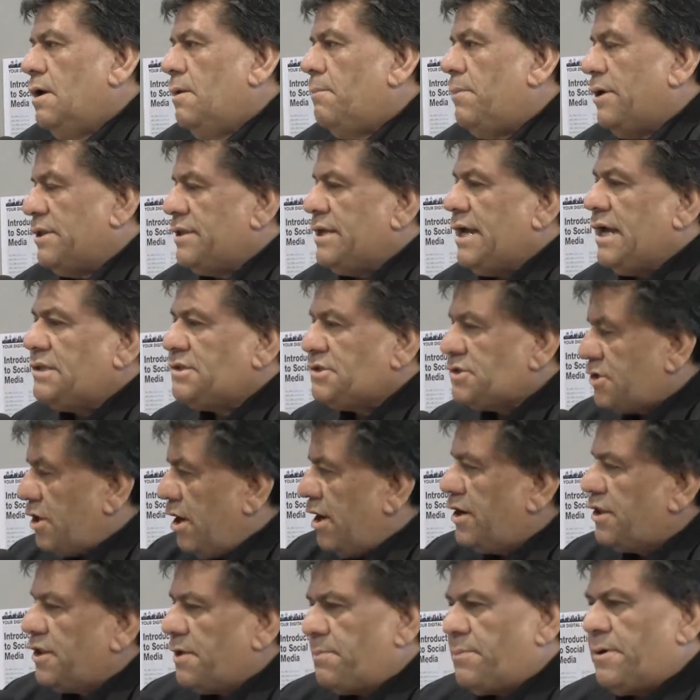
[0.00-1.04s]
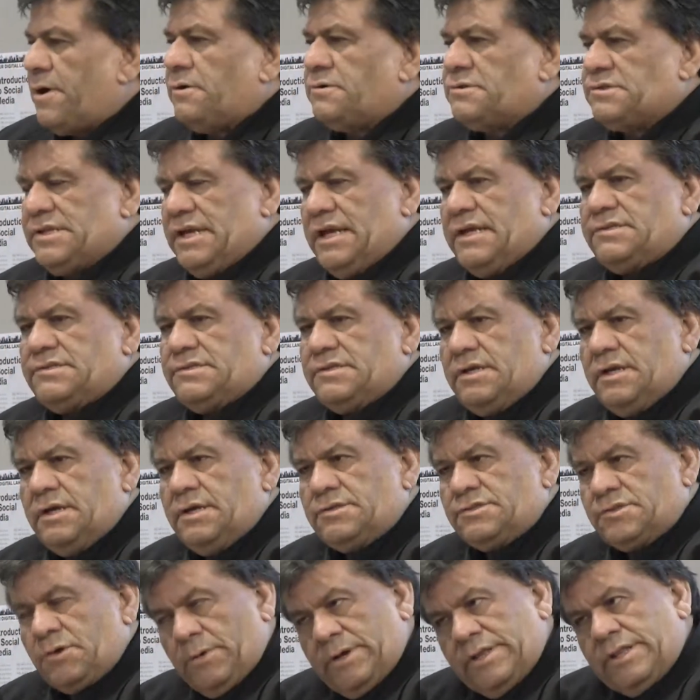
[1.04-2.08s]
But that started the process.
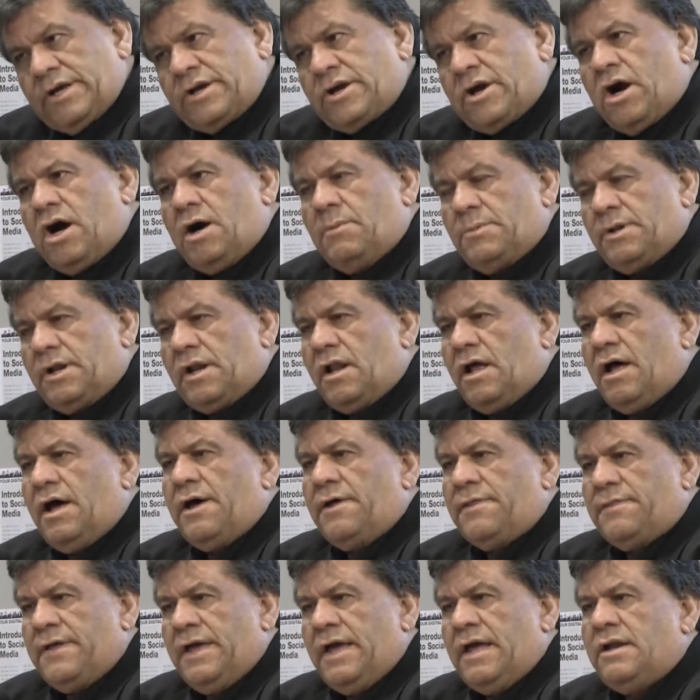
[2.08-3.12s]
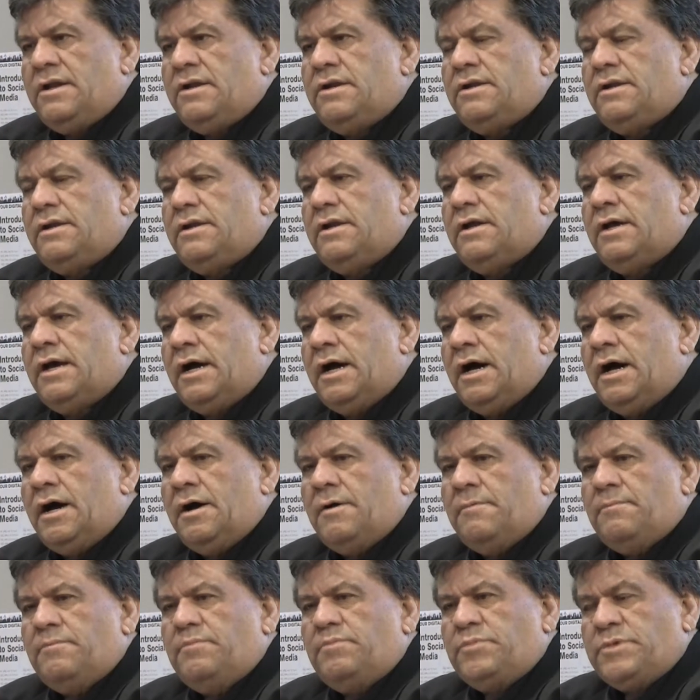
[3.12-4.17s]
So in the common law then,
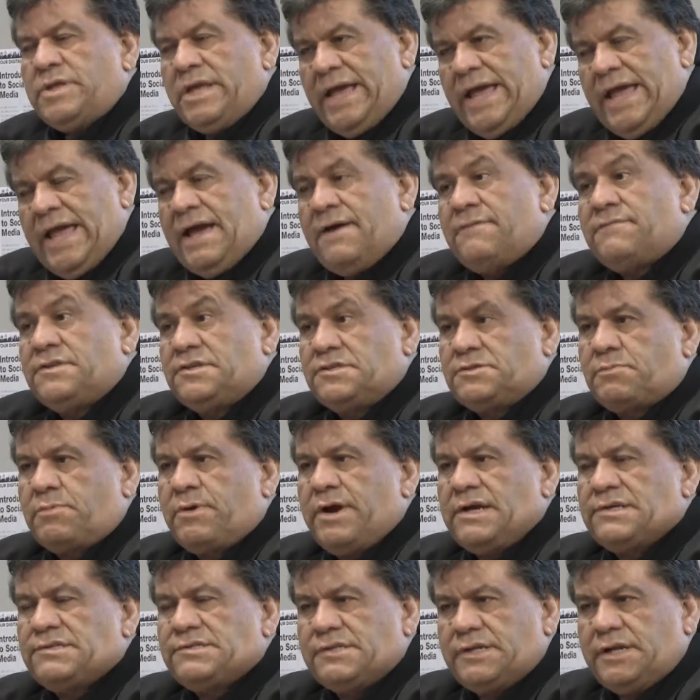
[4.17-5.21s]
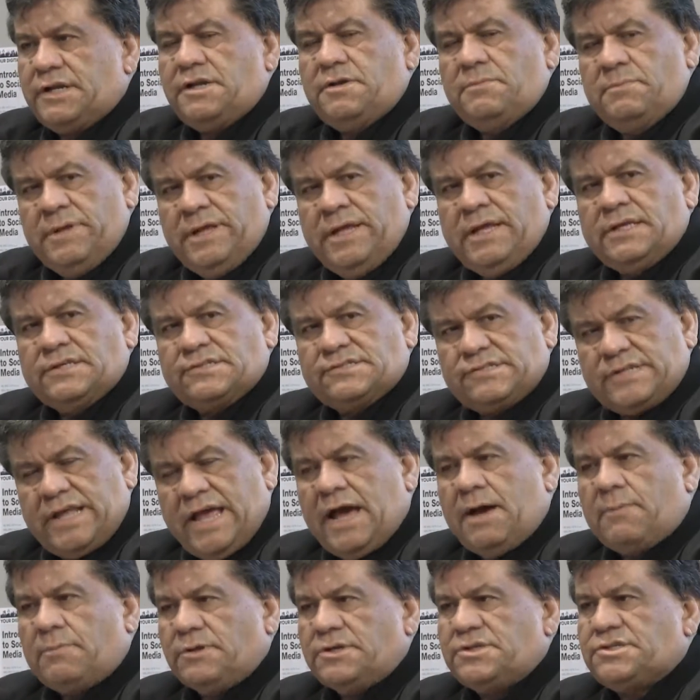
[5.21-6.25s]
you have this precedent being
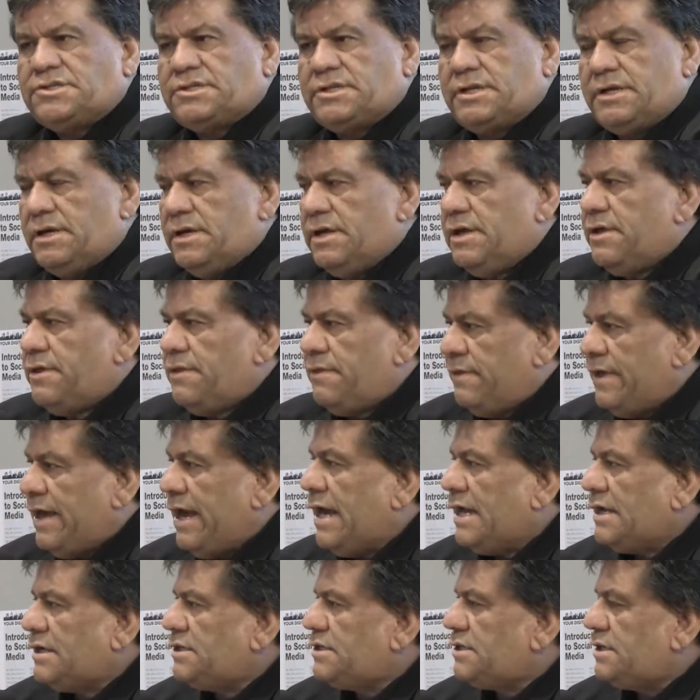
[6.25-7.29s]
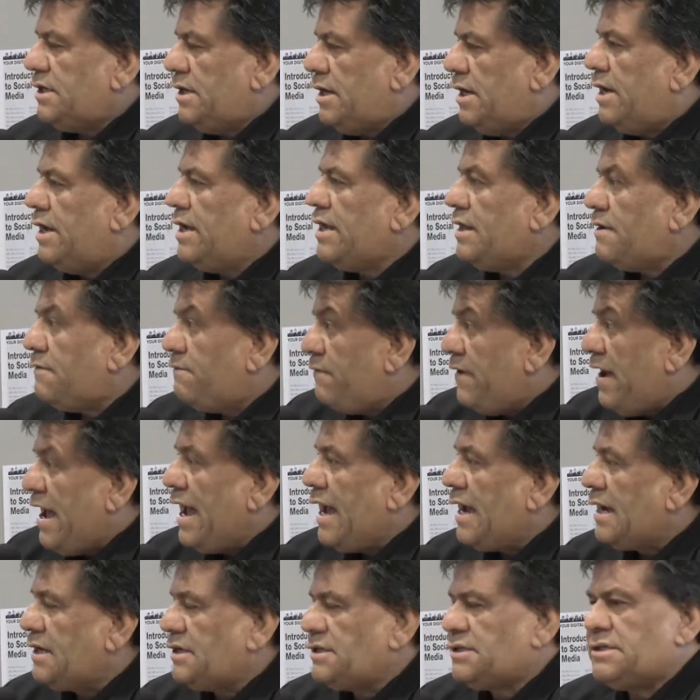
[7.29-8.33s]
established that, in
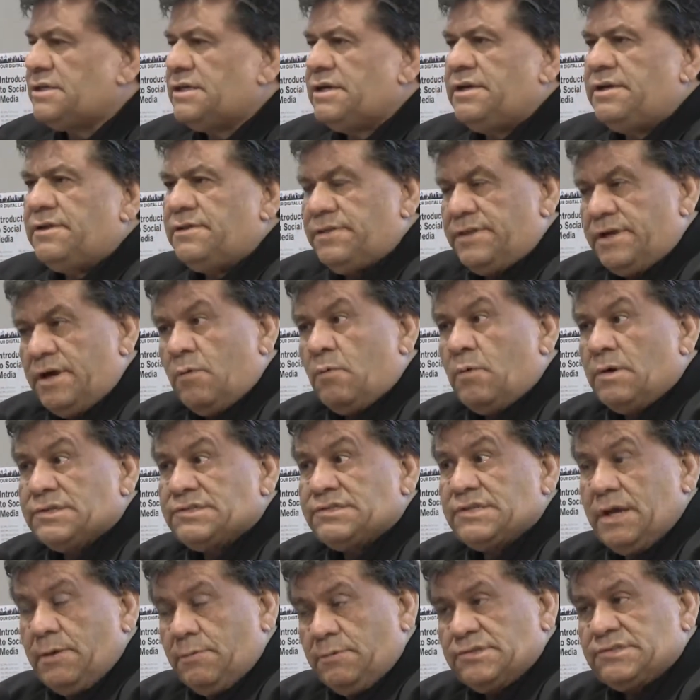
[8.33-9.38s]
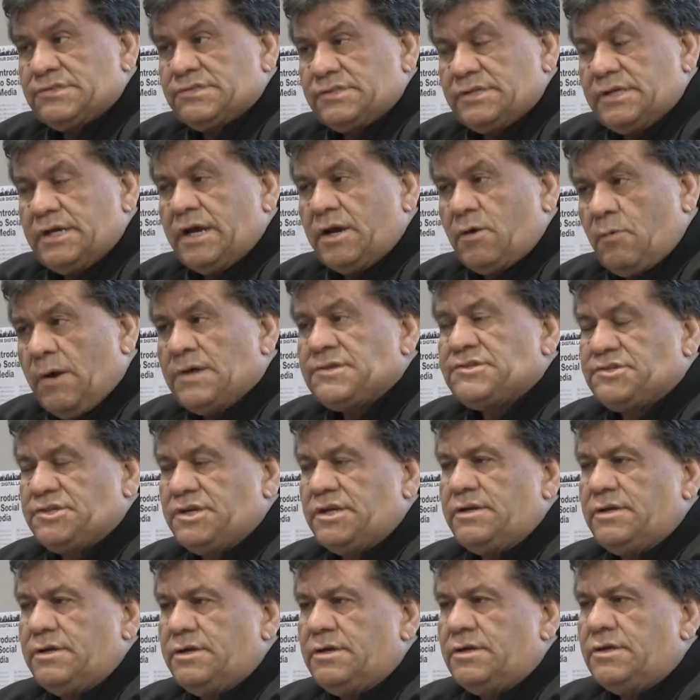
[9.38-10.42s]
fact, it was a
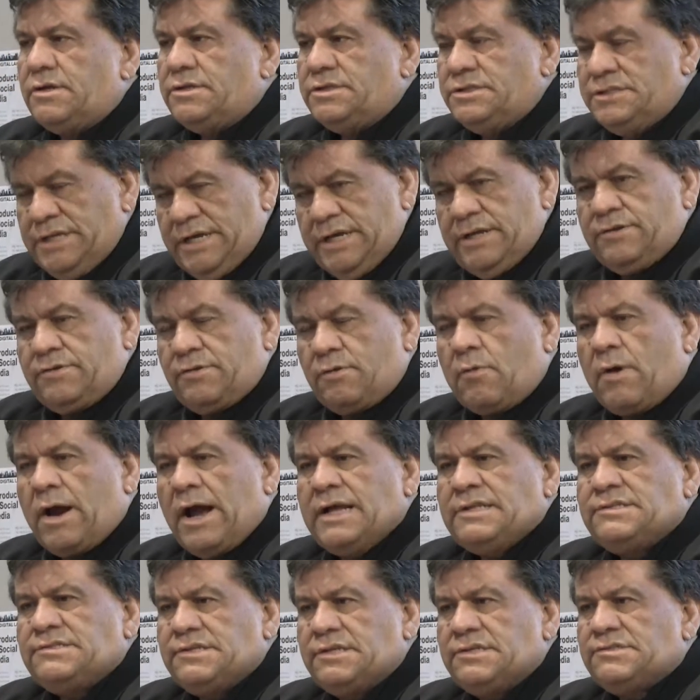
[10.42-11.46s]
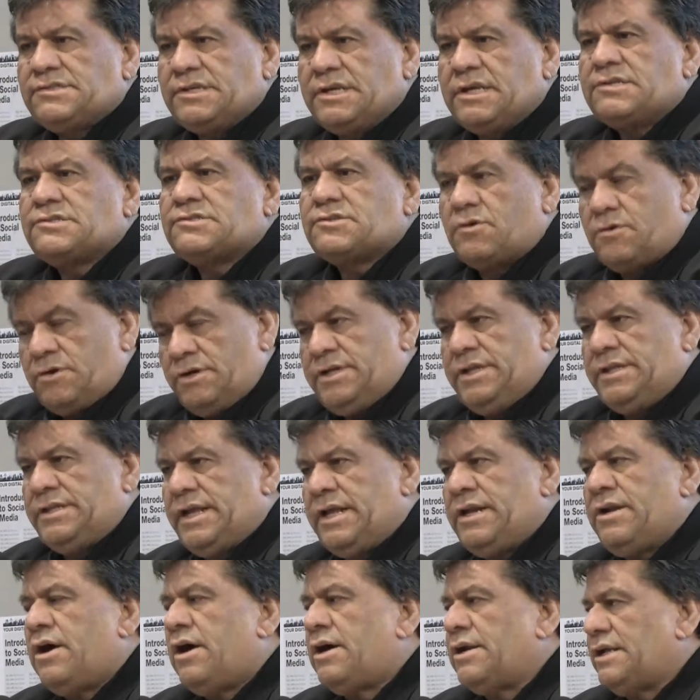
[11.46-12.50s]
question. Did the rights exist or did
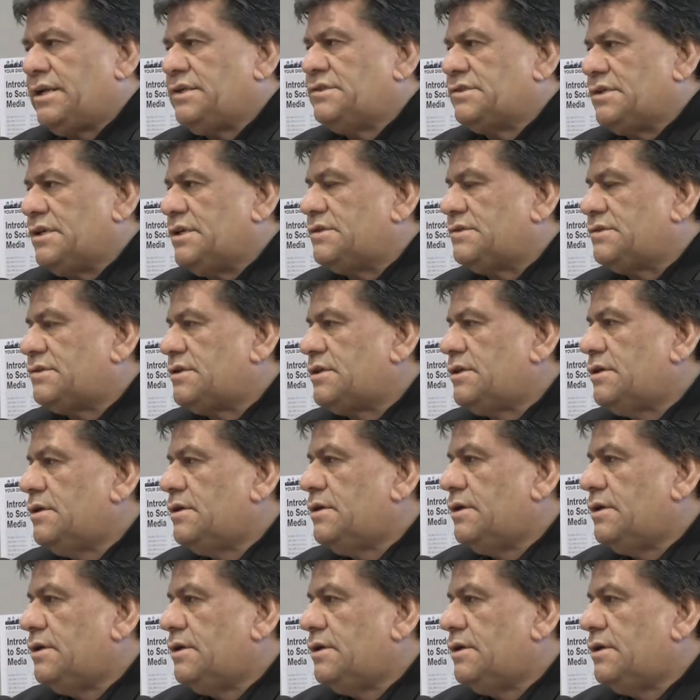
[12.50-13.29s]
they not exist?